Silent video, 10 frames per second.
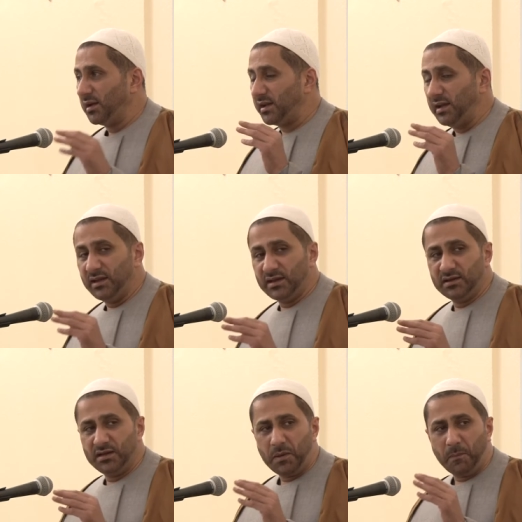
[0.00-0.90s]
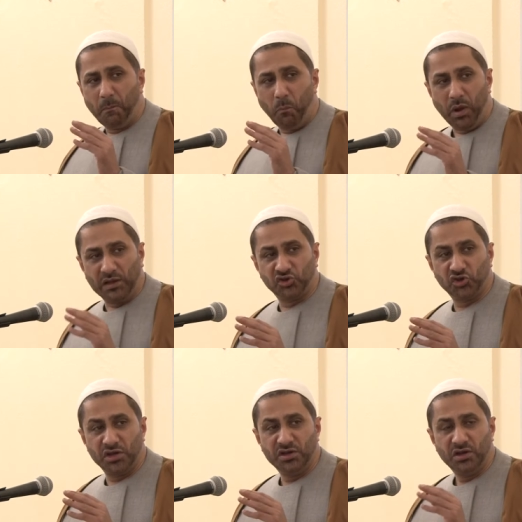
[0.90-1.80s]
killing,
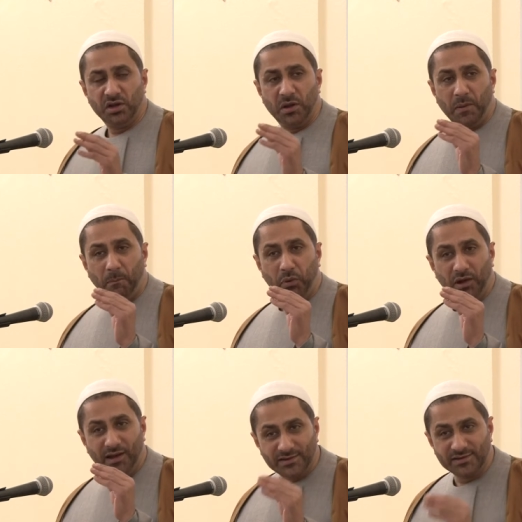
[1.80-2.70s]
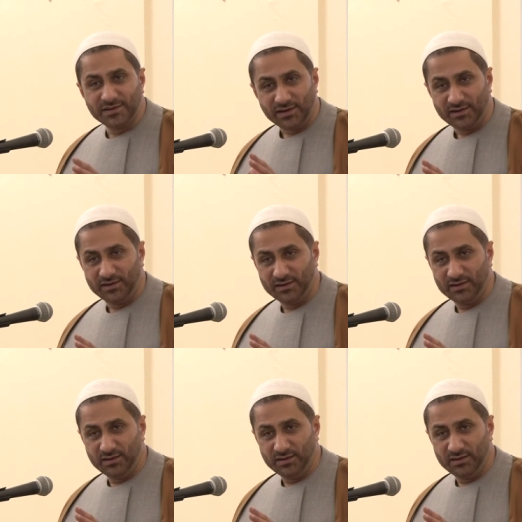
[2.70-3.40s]
bloodshed, plunder,